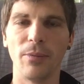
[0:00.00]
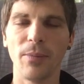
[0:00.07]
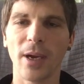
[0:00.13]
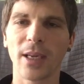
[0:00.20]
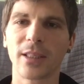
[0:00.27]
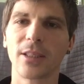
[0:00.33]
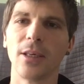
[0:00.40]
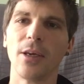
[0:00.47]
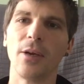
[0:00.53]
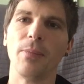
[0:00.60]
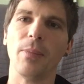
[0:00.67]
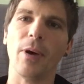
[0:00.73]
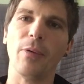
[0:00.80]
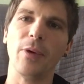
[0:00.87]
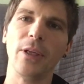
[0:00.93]
much,
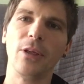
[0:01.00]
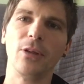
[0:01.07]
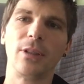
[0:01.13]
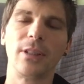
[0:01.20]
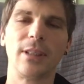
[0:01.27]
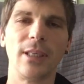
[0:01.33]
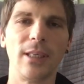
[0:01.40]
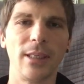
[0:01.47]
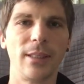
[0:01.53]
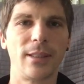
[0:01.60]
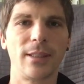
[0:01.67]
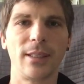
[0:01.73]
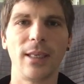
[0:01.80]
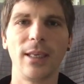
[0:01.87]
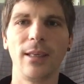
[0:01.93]
but when you
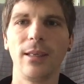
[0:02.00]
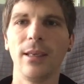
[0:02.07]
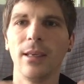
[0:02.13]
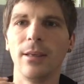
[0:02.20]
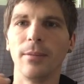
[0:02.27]
see